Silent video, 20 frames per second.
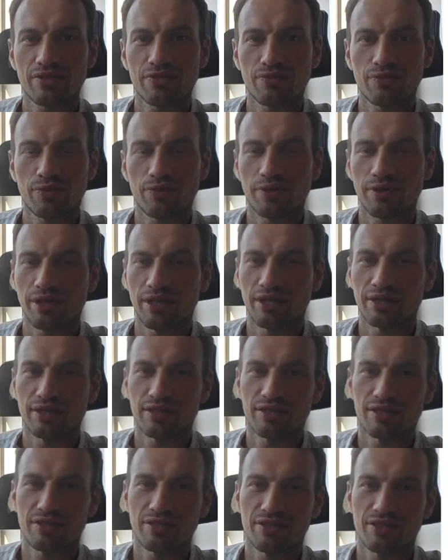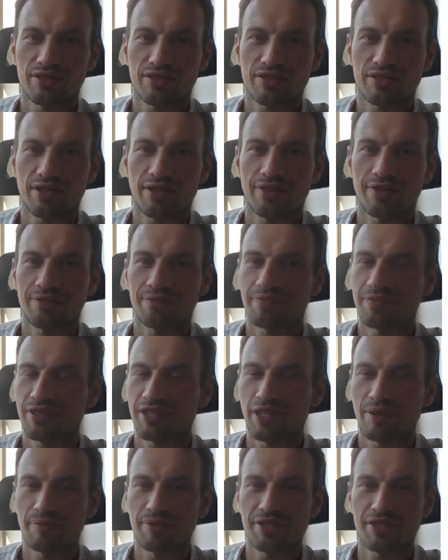for, this is just our
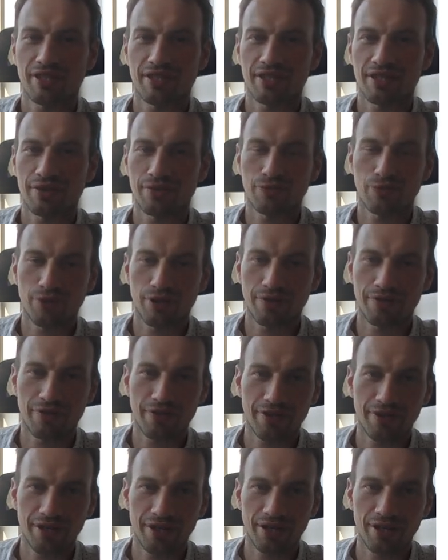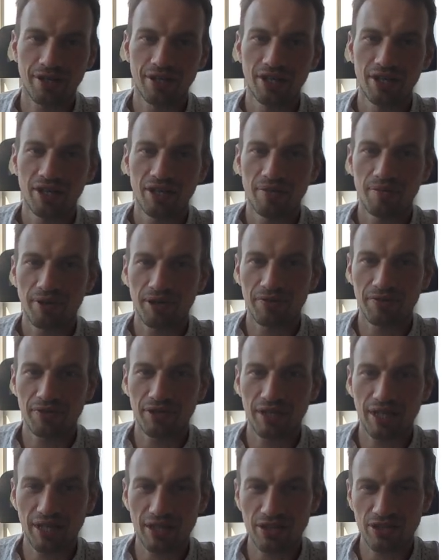dummy setting for everything, but
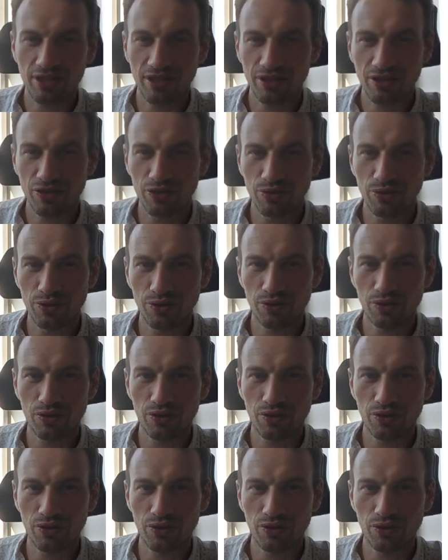we actually do not